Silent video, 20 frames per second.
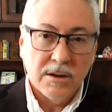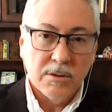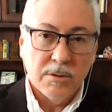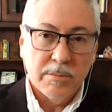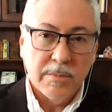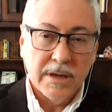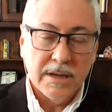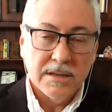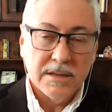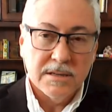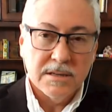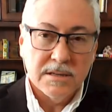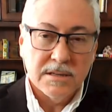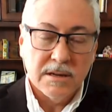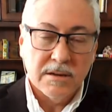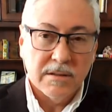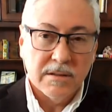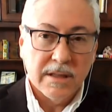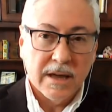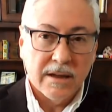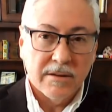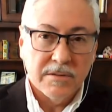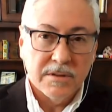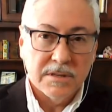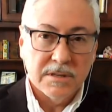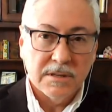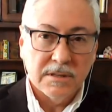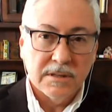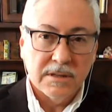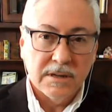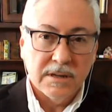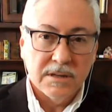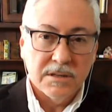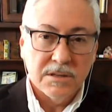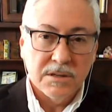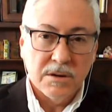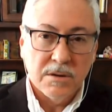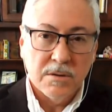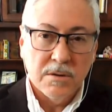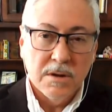basis out of that facility.
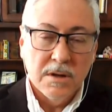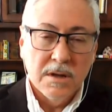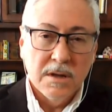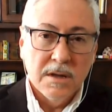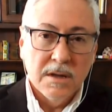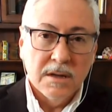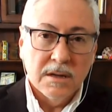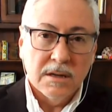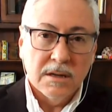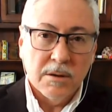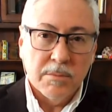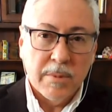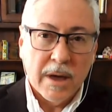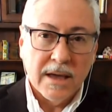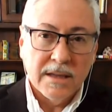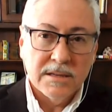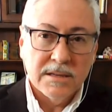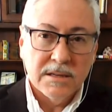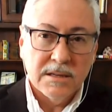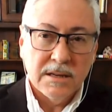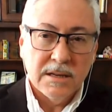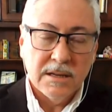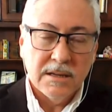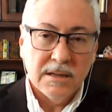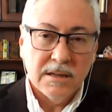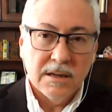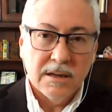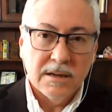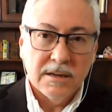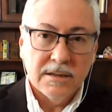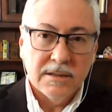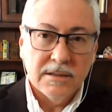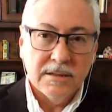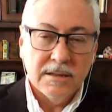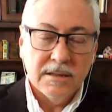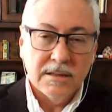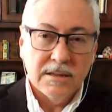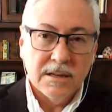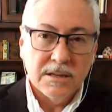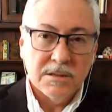So, capacity, uh,
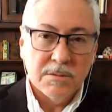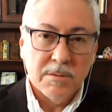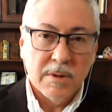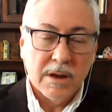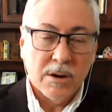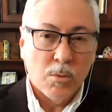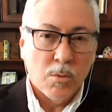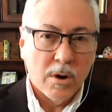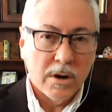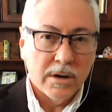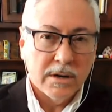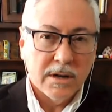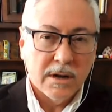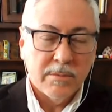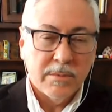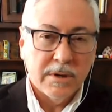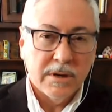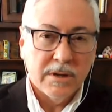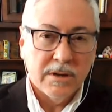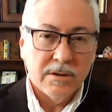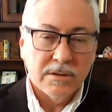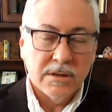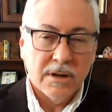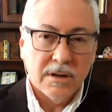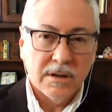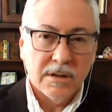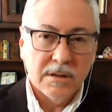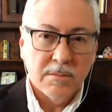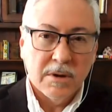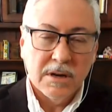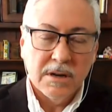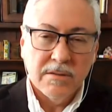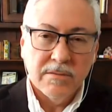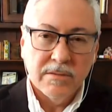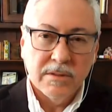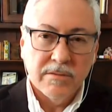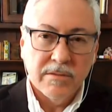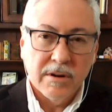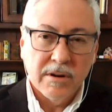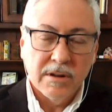it doesn't matter what company you're talking about,
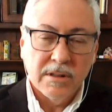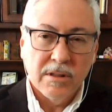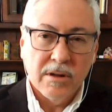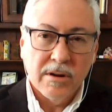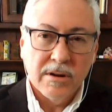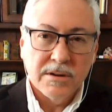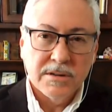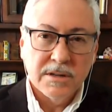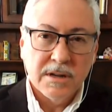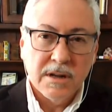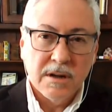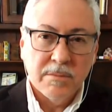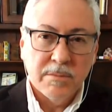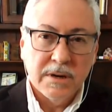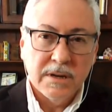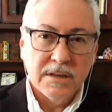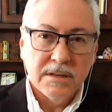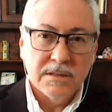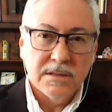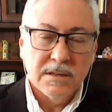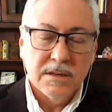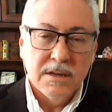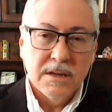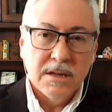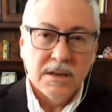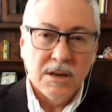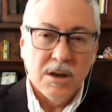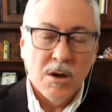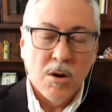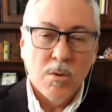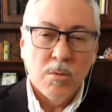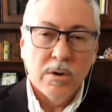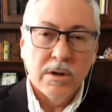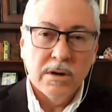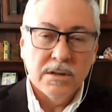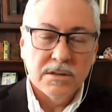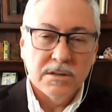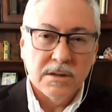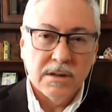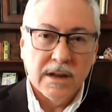even the very large companies, no
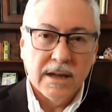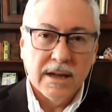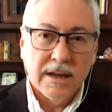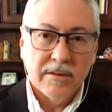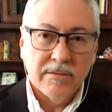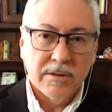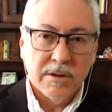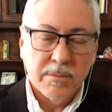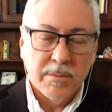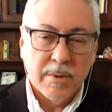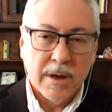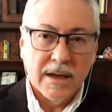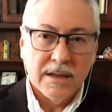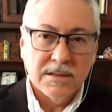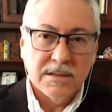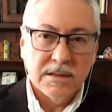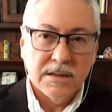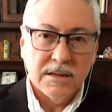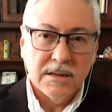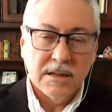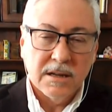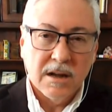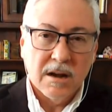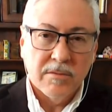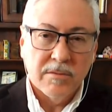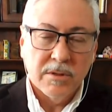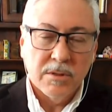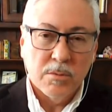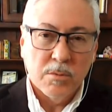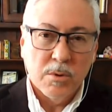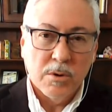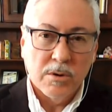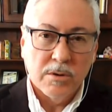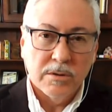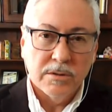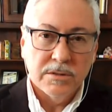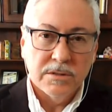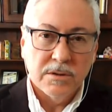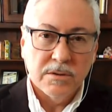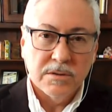one is going to have capacity to cover the
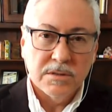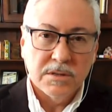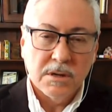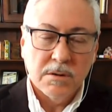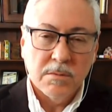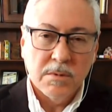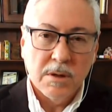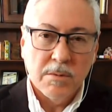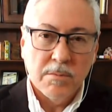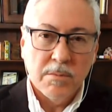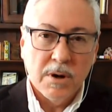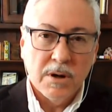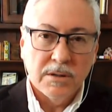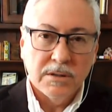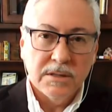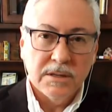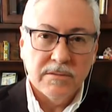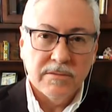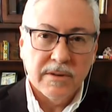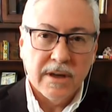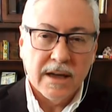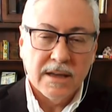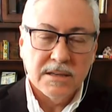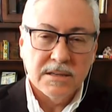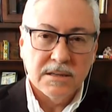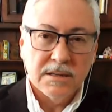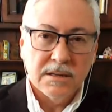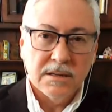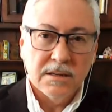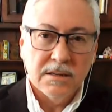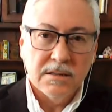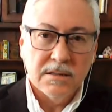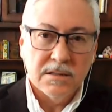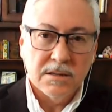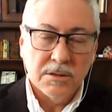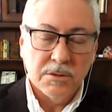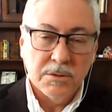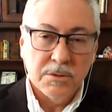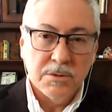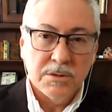world. So, it's going to be a multifaceted
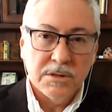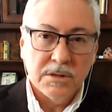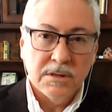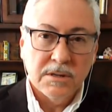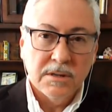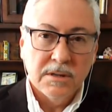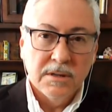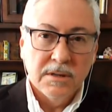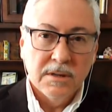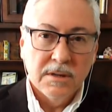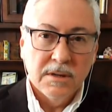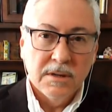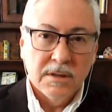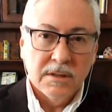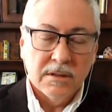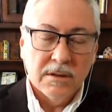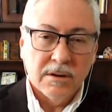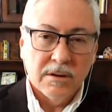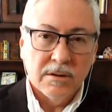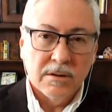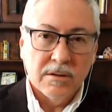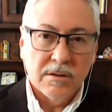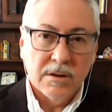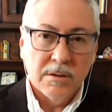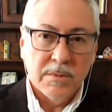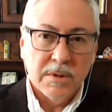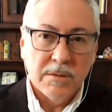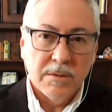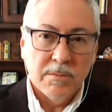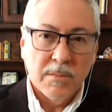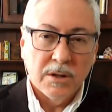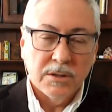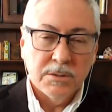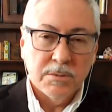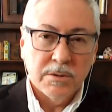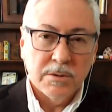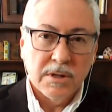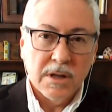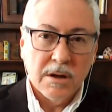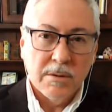solution. There are going to be
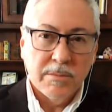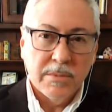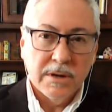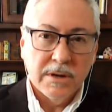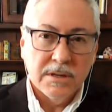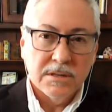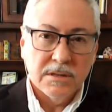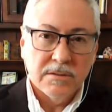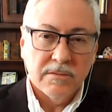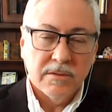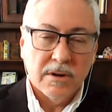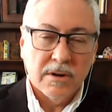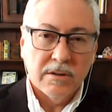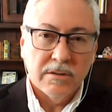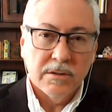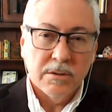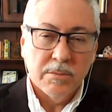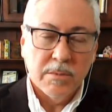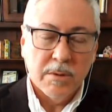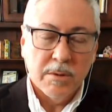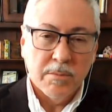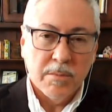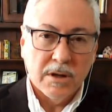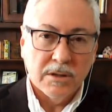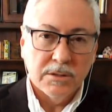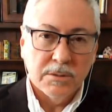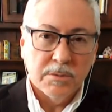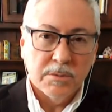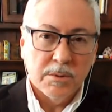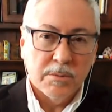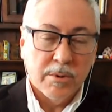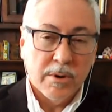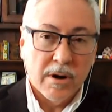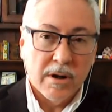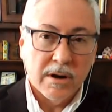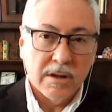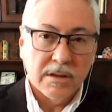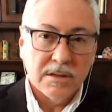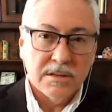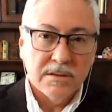multiple companies involved. There'll be multiple
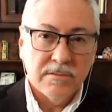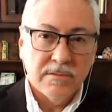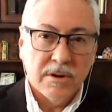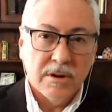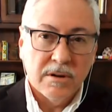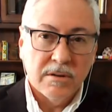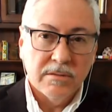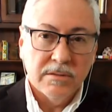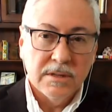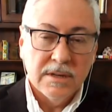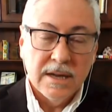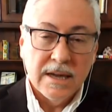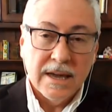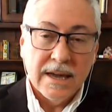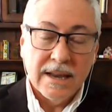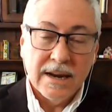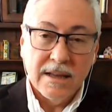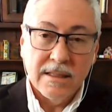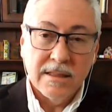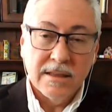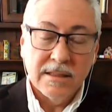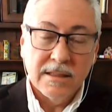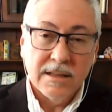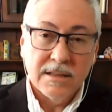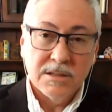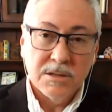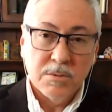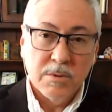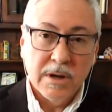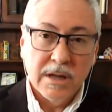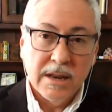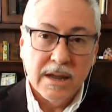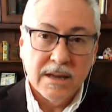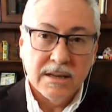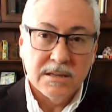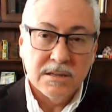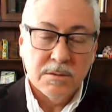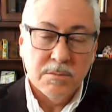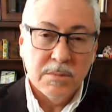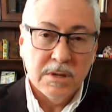products involved. And I think that's the way it
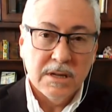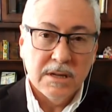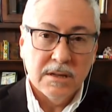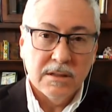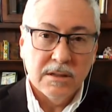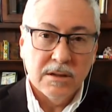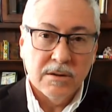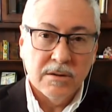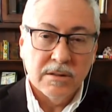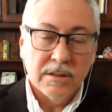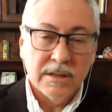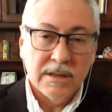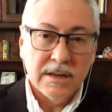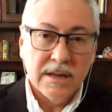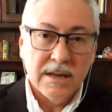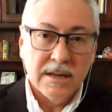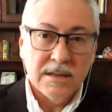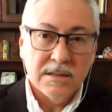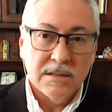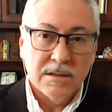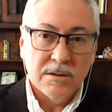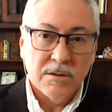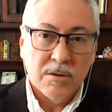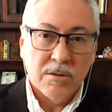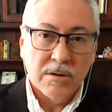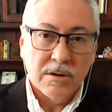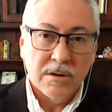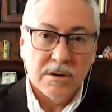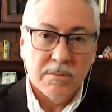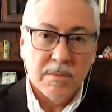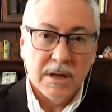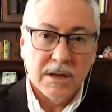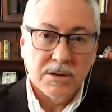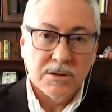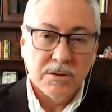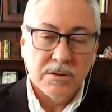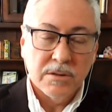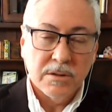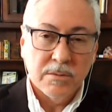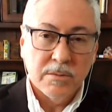has to be in the early days in order to make
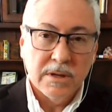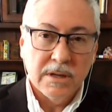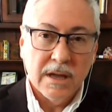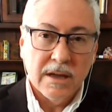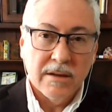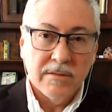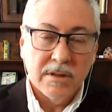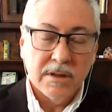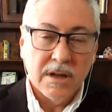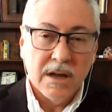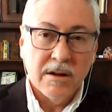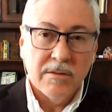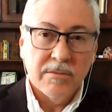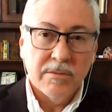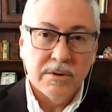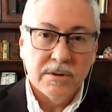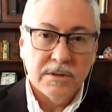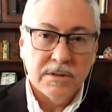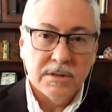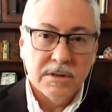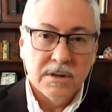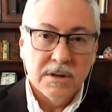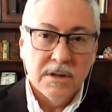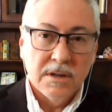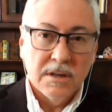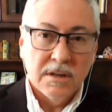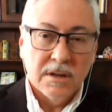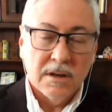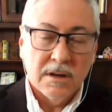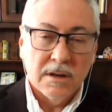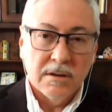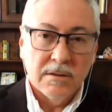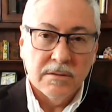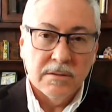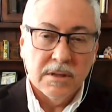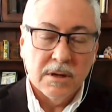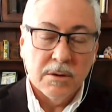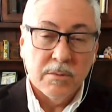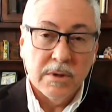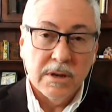sure that we have the coverage uh,
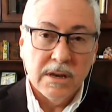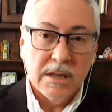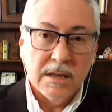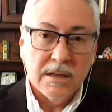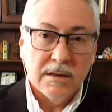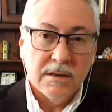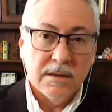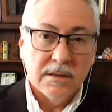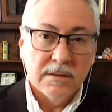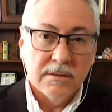that we need.